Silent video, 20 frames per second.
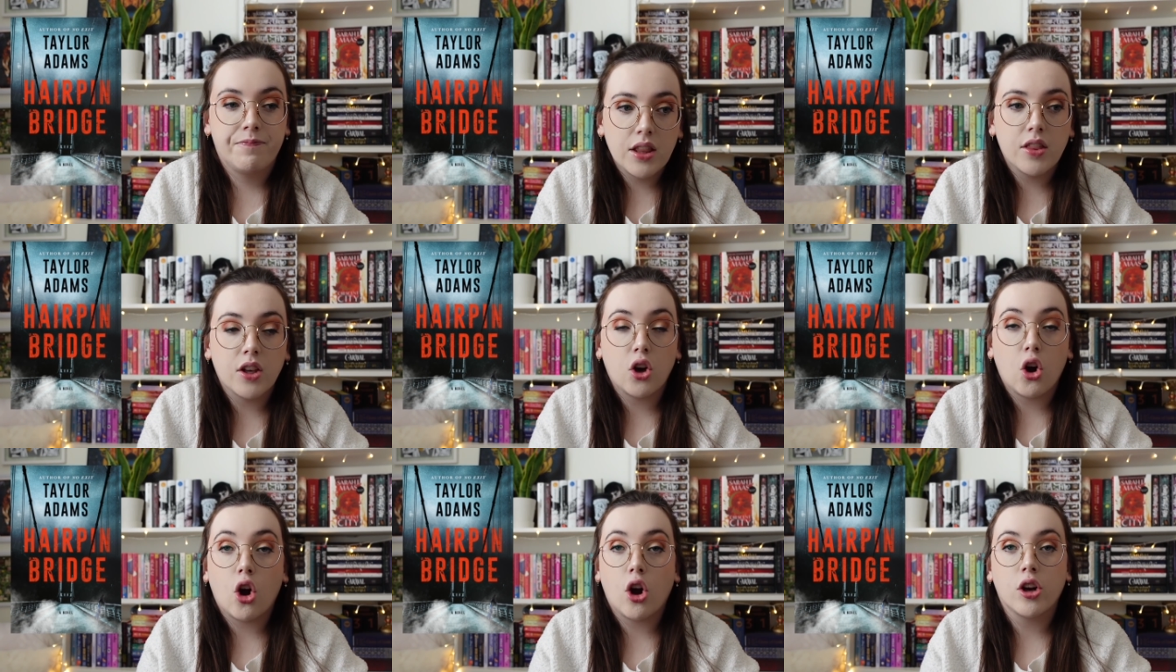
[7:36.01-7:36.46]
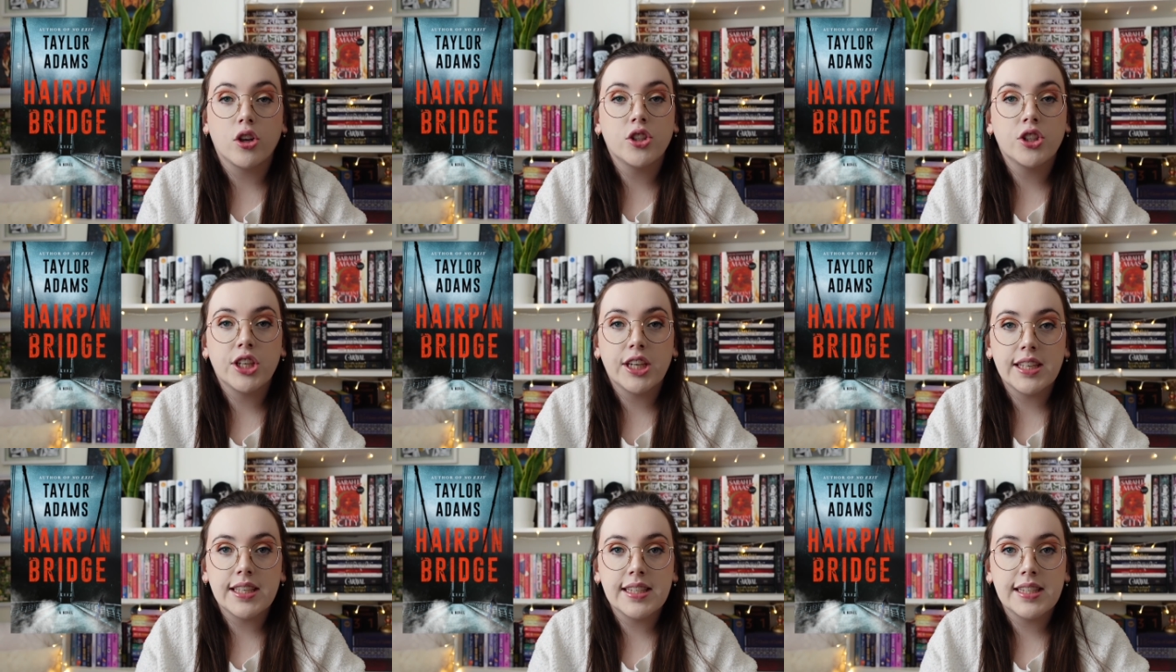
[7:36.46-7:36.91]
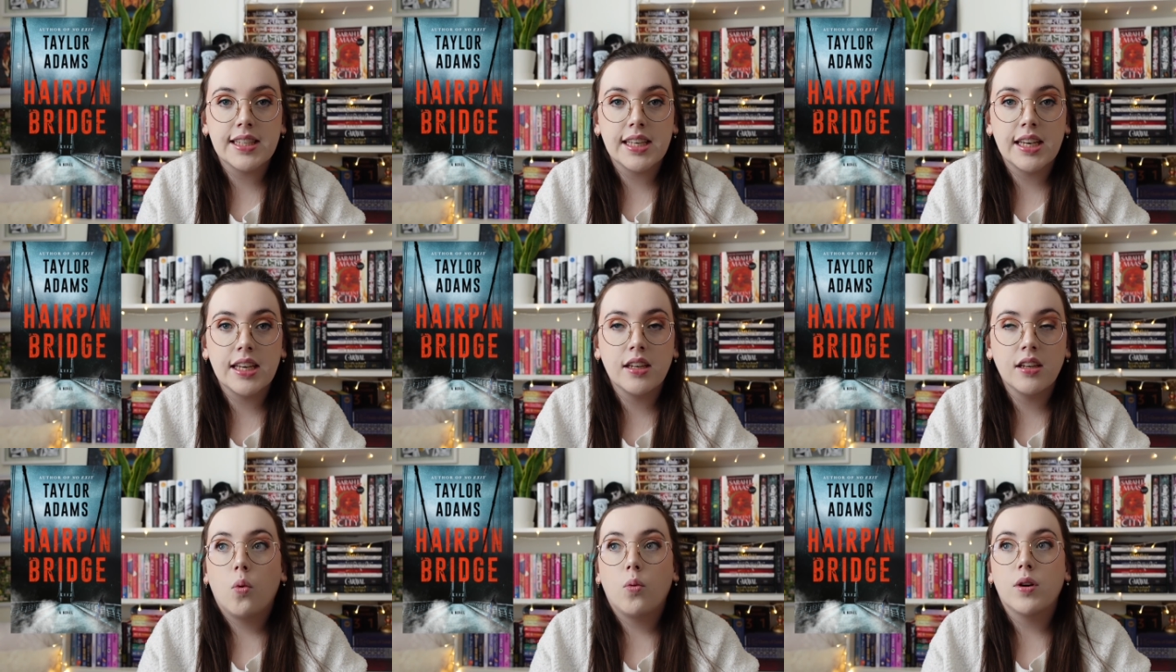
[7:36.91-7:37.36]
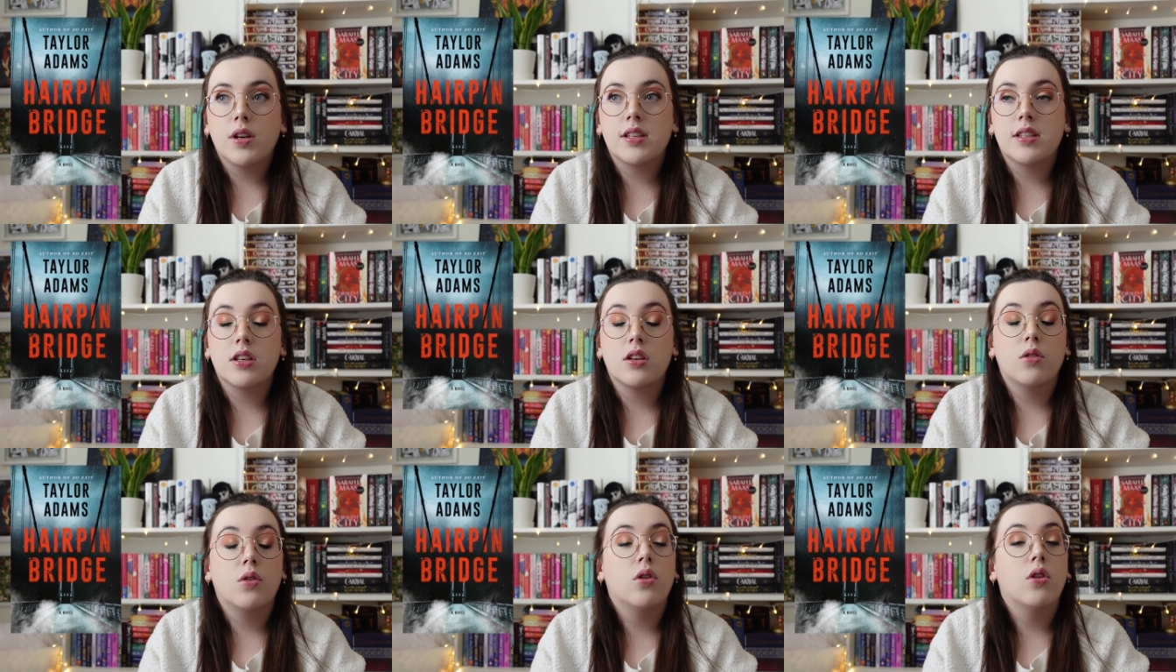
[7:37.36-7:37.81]
the car chase scene
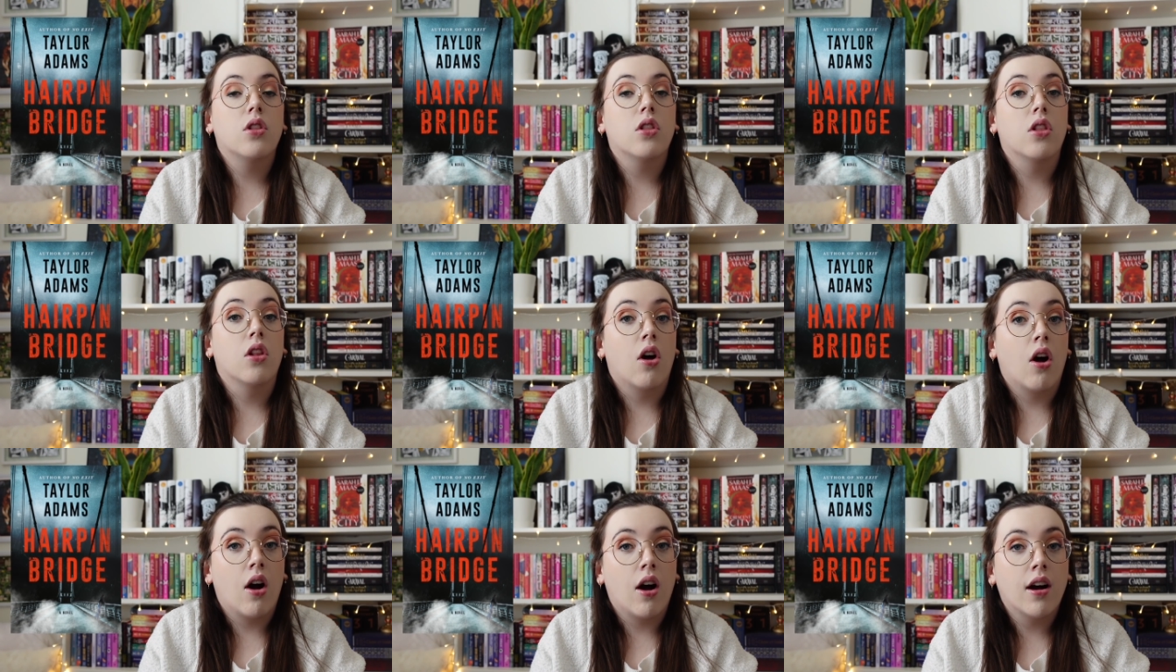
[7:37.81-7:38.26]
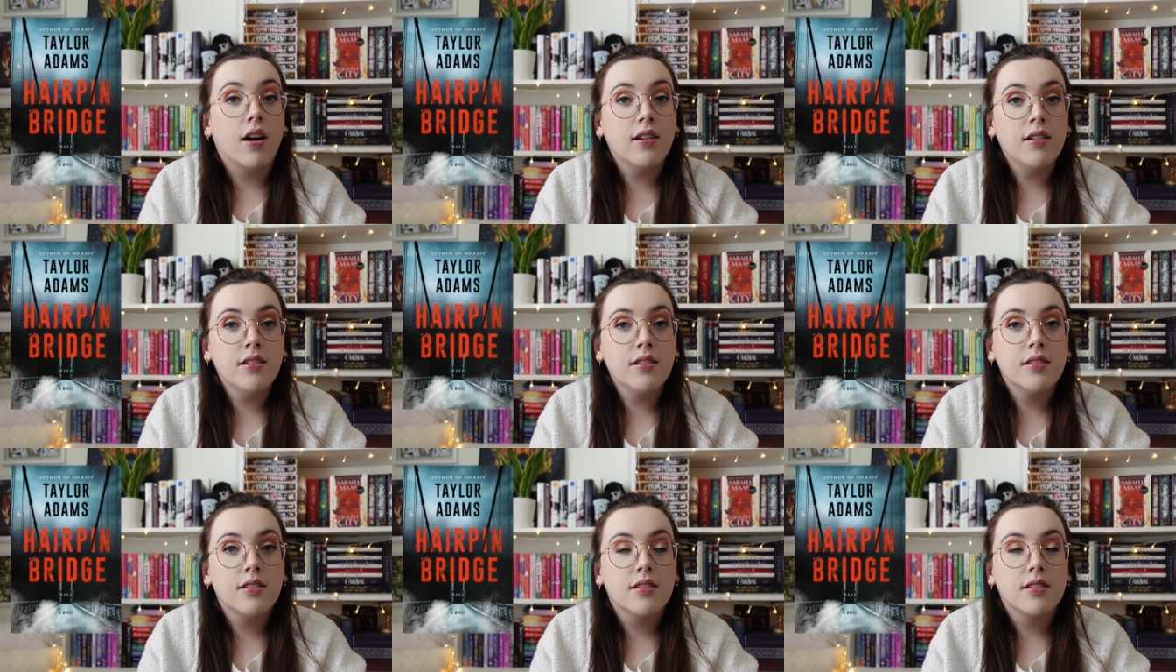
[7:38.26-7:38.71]
was long,